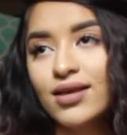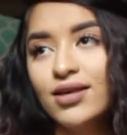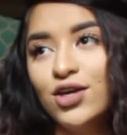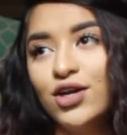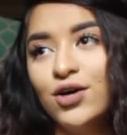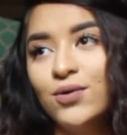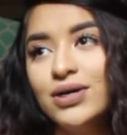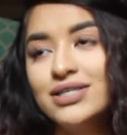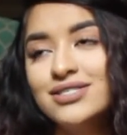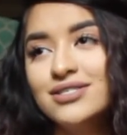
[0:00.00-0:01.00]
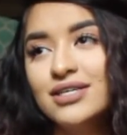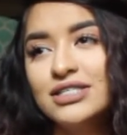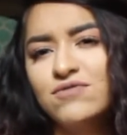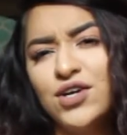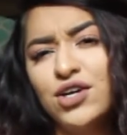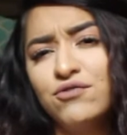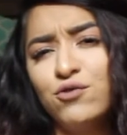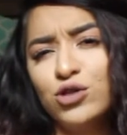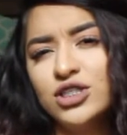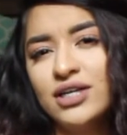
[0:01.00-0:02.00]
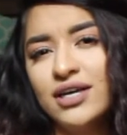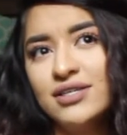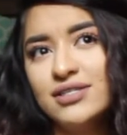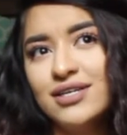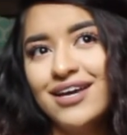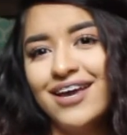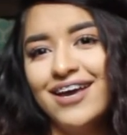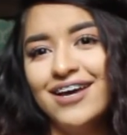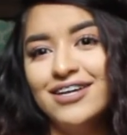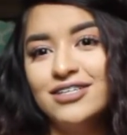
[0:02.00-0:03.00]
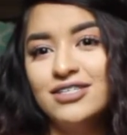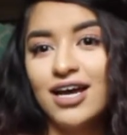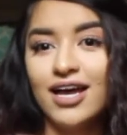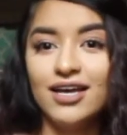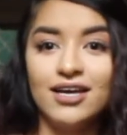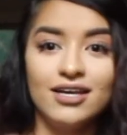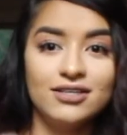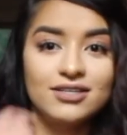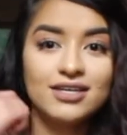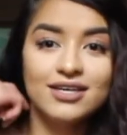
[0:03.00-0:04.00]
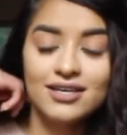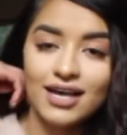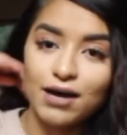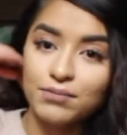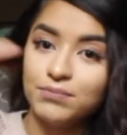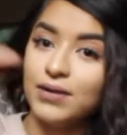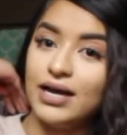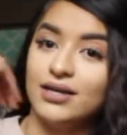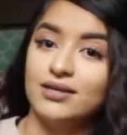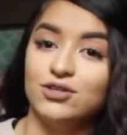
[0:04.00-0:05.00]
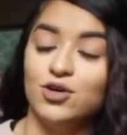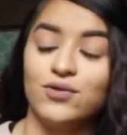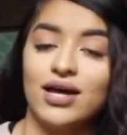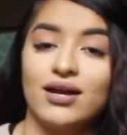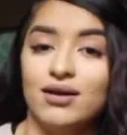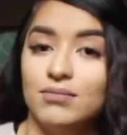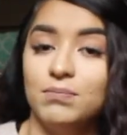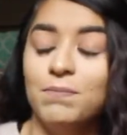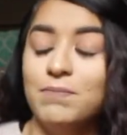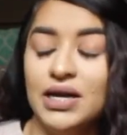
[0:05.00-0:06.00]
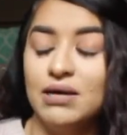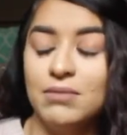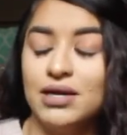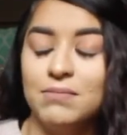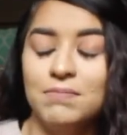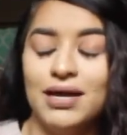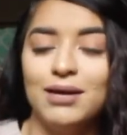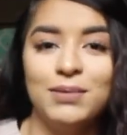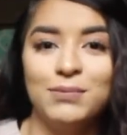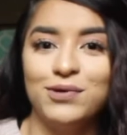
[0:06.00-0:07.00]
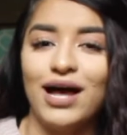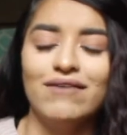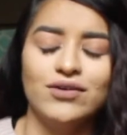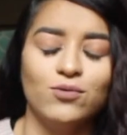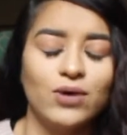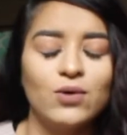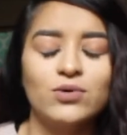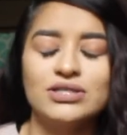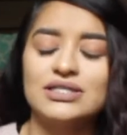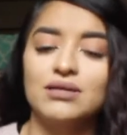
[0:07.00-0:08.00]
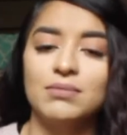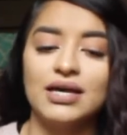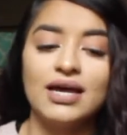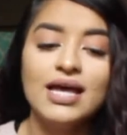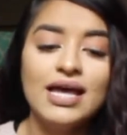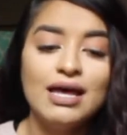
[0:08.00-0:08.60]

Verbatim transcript: you know, it's it's very unfortunate, and I um, I know that many many many people have it way worse than me,